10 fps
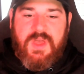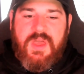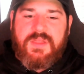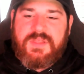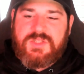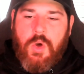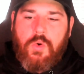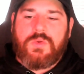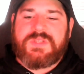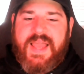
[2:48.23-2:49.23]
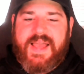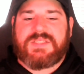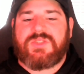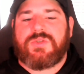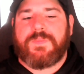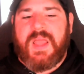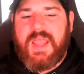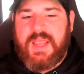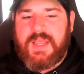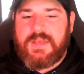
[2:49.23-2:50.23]
the total taxes you're
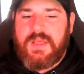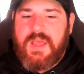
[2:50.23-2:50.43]
paying